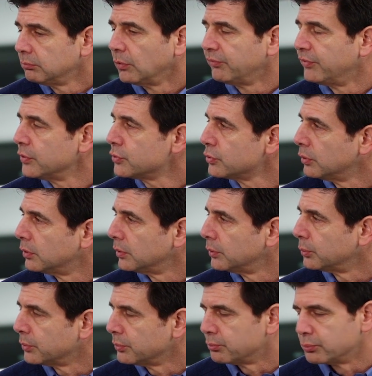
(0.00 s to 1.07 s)
official,
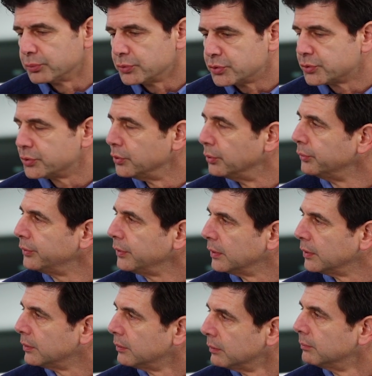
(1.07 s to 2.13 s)
and we're just using
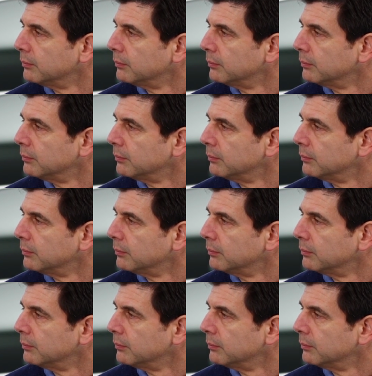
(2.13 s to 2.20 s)
it.